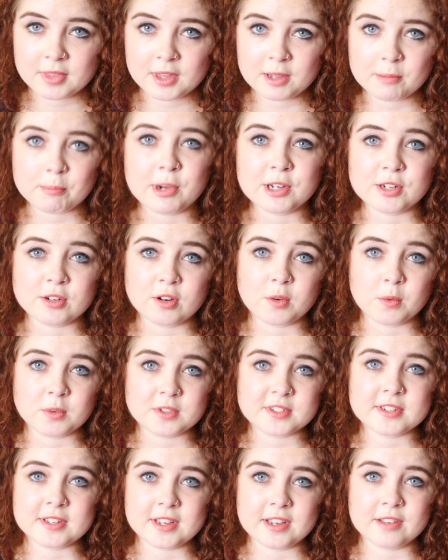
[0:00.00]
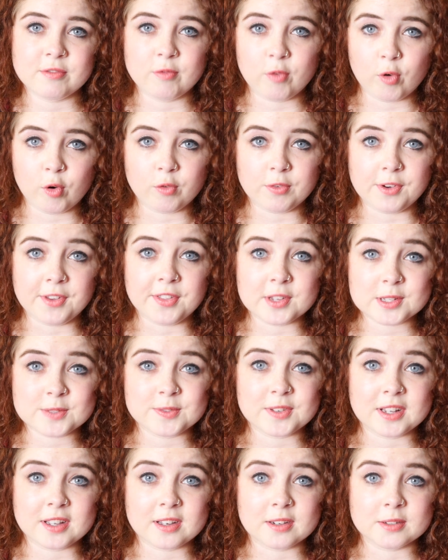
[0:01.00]
My dog wants to get involved in this
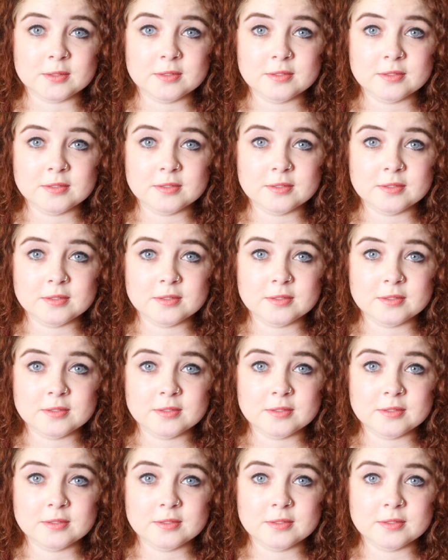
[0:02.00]
video.